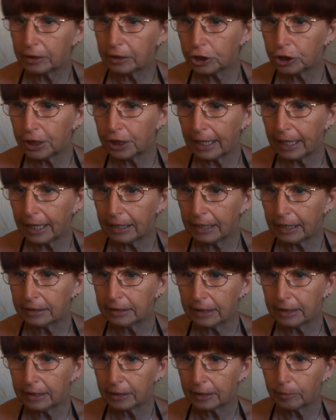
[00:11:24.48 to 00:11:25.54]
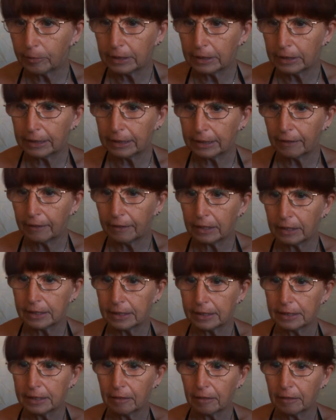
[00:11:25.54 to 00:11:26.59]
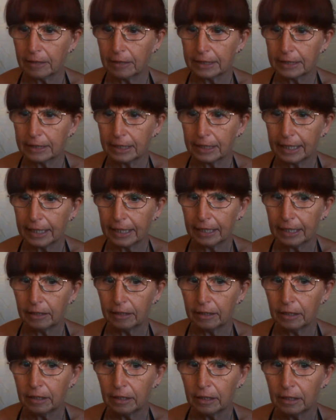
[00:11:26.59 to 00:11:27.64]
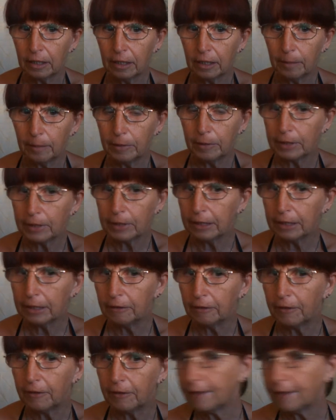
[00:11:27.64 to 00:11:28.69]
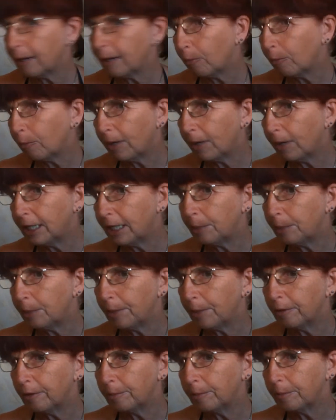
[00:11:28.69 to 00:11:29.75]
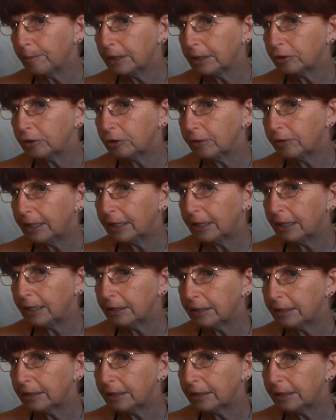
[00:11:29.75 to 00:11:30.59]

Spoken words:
chat is the next one down the side here. I'm looking over that way, but on my screen it's